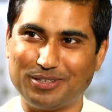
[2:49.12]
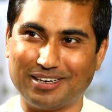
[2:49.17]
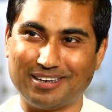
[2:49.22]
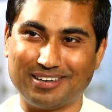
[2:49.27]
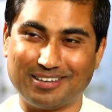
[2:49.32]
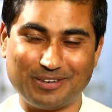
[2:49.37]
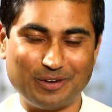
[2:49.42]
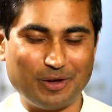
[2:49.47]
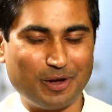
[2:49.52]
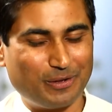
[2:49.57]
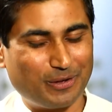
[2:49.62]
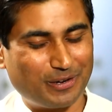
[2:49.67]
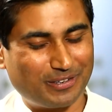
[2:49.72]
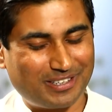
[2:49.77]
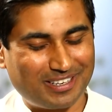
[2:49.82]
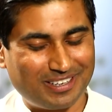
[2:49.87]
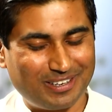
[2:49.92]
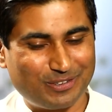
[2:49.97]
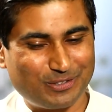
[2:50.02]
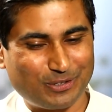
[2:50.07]
Yeah, you're
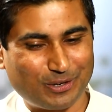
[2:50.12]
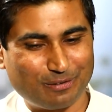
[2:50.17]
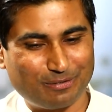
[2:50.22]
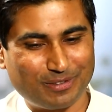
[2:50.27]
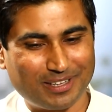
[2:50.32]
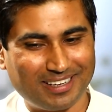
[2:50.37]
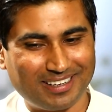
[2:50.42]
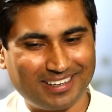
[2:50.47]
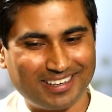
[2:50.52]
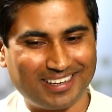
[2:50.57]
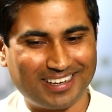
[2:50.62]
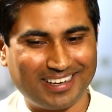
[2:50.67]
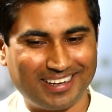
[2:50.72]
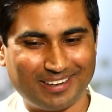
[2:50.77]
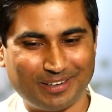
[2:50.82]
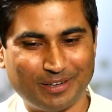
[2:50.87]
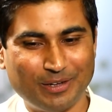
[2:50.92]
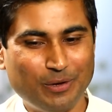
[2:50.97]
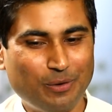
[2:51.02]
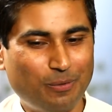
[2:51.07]
still sort of thinking,
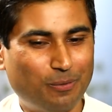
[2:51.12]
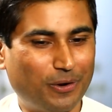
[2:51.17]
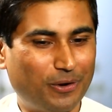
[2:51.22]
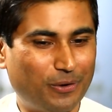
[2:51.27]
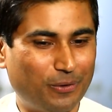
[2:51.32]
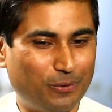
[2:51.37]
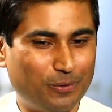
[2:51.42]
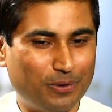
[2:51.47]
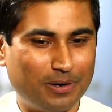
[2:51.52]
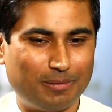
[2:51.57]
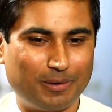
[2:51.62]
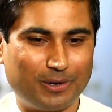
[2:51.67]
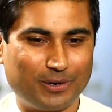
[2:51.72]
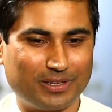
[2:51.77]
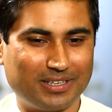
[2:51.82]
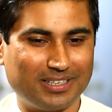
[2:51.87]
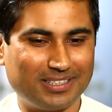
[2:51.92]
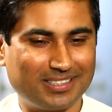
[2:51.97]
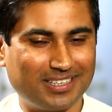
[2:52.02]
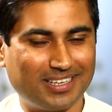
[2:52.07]
hey, what to do
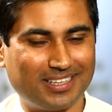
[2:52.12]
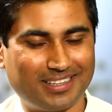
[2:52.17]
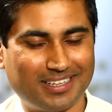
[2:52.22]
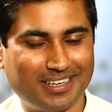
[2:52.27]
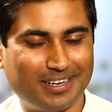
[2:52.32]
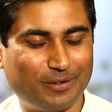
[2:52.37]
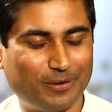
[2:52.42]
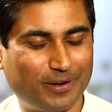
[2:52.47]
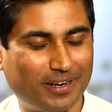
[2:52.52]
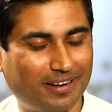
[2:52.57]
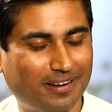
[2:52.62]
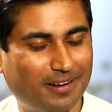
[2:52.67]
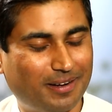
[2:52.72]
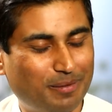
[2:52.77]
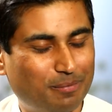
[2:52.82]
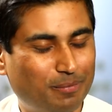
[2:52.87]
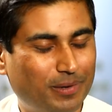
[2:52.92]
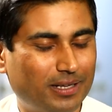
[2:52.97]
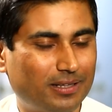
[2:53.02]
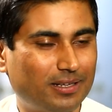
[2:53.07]
about this? And then you take a
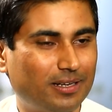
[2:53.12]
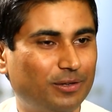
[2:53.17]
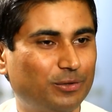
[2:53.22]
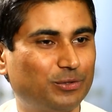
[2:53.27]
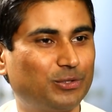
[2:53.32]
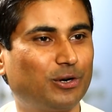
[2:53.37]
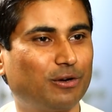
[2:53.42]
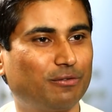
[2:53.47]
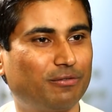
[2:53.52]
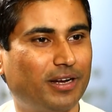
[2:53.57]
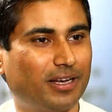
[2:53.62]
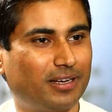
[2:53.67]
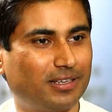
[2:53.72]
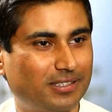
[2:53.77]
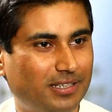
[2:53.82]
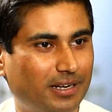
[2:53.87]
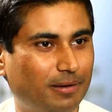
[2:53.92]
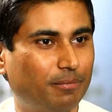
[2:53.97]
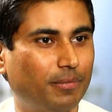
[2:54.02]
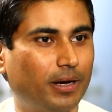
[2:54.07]
deep breath and you sort of take
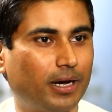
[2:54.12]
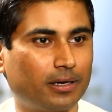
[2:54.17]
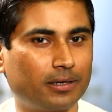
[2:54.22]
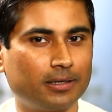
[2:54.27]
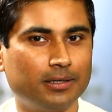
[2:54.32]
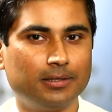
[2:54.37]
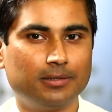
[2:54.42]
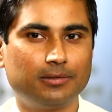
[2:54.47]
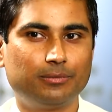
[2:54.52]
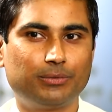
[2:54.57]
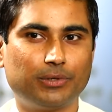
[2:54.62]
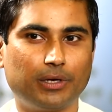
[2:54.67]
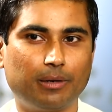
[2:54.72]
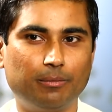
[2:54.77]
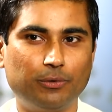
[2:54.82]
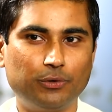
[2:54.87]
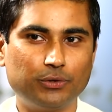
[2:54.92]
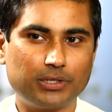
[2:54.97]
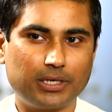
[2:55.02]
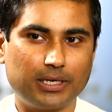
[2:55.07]
a step back. So
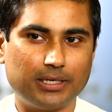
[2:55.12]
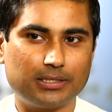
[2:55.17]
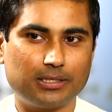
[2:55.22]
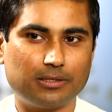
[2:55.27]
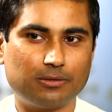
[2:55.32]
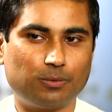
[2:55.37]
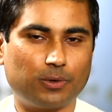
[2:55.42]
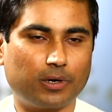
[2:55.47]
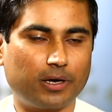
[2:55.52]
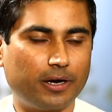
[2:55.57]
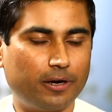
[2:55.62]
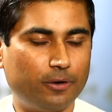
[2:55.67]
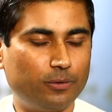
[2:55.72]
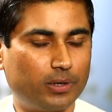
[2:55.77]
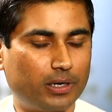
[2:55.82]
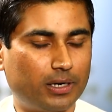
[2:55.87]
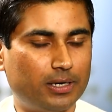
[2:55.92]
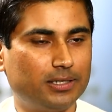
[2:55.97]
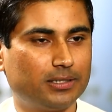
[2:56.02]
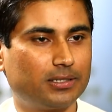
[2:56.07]
in most cases, what I
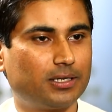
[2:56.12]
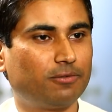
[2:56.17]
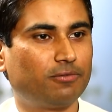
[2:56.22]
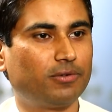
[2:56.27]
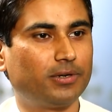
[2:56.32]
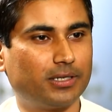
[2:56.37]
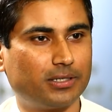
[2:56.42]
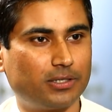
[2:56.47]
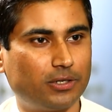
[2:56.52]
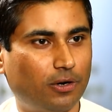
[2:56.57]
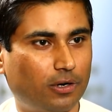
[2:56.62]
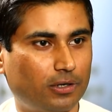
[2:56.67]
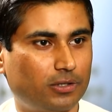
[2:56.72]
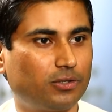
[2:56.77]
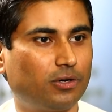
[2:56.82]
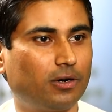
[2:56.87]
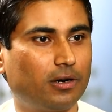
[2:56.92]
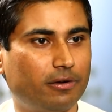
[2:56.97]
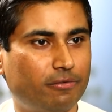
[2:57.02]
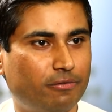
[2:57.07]
do, at least if it's not
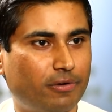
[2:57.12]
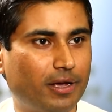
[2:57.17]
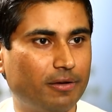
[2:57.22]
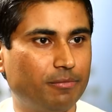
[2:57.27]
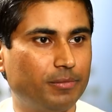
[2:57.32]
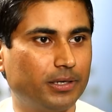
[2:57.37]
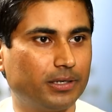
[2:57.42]
solved in 5